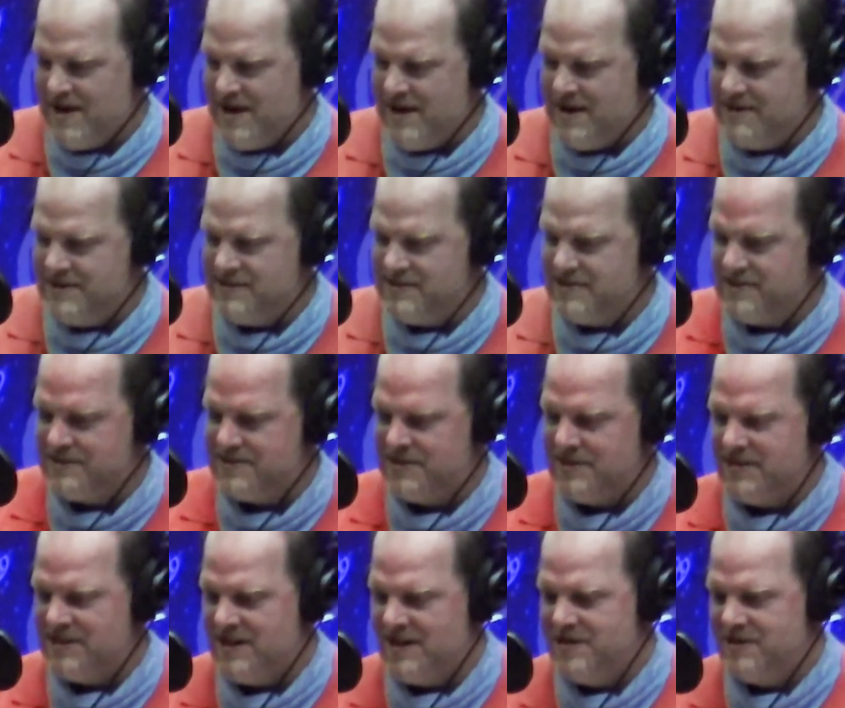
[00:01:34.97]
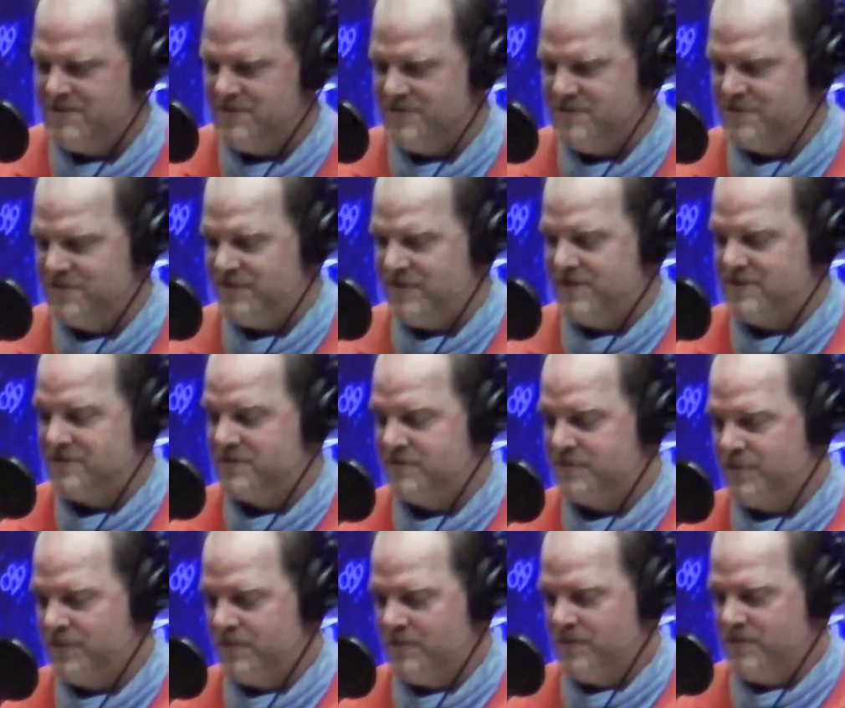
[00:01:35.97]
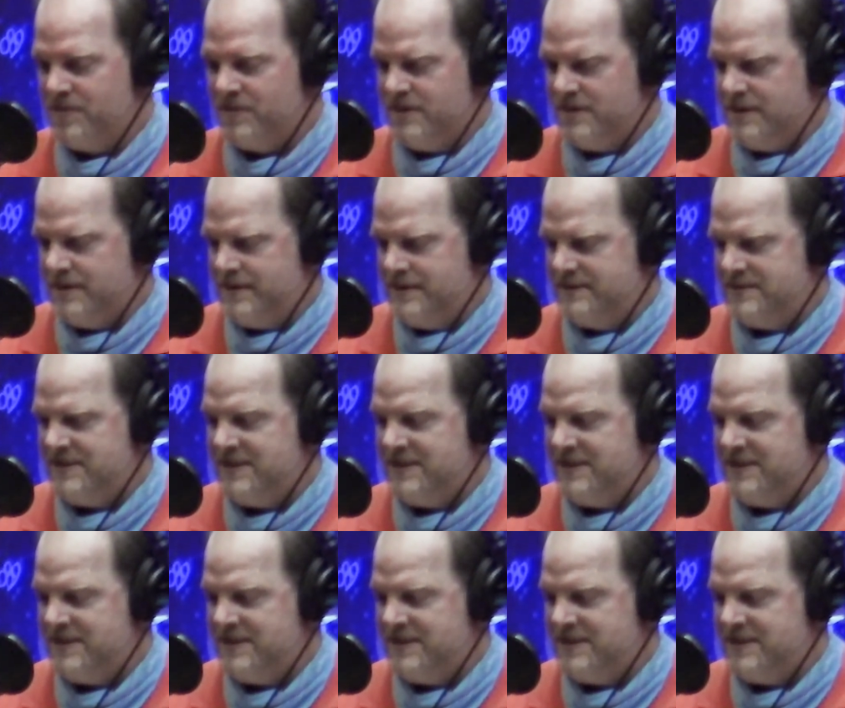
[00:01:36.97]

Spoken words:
as the city enters phase 4.